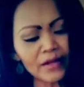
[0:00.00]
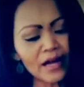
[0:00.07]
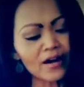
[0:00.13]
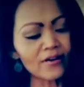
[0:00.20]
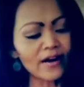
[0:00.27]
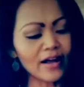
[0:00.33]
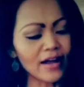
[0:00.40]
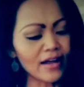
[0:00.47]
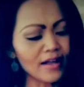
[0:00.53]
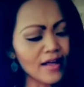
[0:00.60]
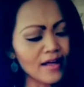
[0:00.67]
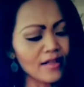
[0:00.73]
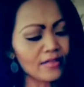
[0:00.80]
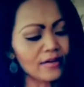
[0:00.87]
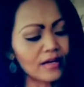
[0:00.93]
All right,
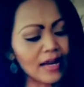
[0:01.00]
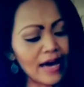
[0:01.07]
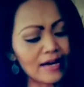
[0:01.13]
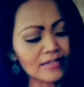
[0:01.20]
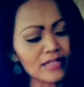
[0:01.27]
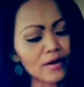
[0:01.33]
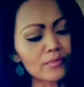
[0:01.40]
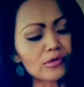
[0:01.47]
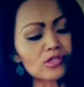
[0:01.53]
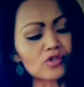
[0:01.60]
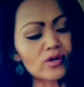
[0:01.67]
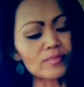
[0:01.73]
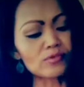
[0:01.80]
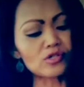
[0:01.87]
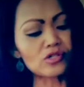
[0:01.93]
the last couple
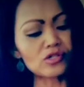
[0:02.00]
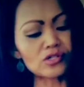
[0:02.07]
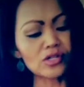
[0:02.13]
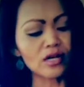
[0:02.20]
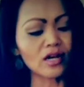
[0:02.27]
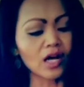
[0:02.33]
scriptures,